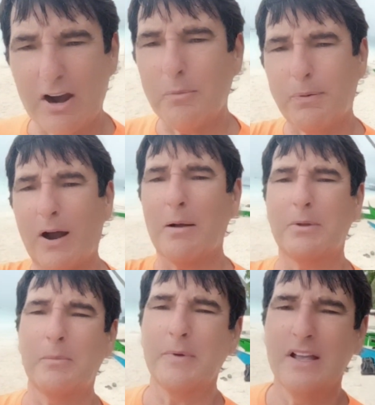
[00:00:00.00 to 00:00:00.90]

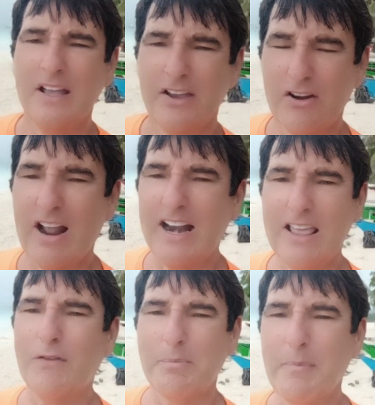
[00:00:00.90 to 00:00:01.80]
problem. You're not
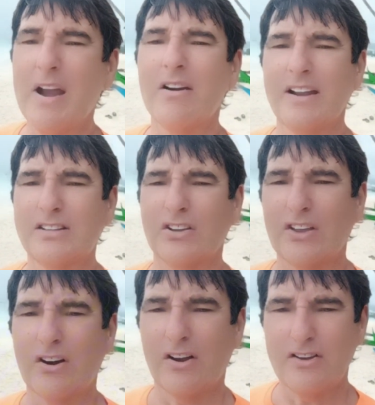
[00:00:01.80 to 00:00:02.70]
even married to the
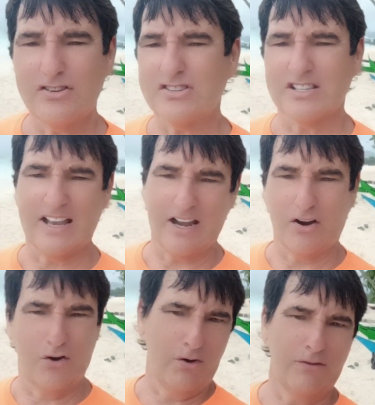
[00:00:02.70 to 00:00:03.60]
girl. You're just like a
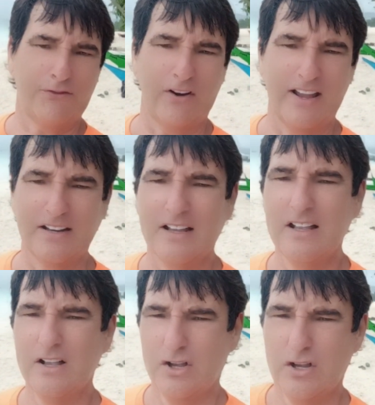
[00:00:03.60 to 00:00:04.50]
girlfriend.
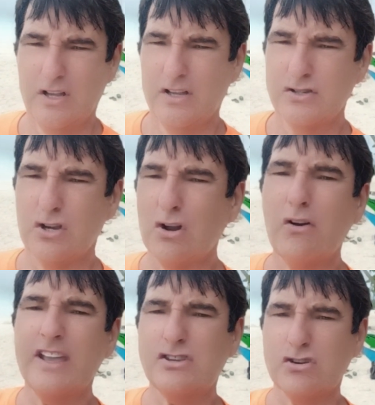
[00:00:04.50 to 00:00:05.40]
So don't
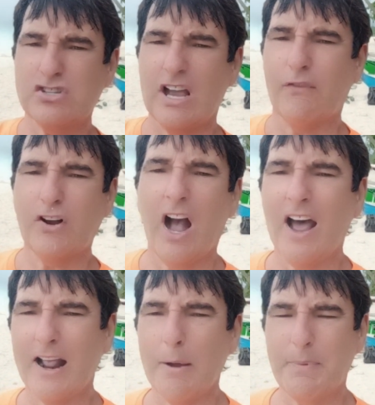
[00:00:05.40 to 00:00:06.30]
get yourself caught up in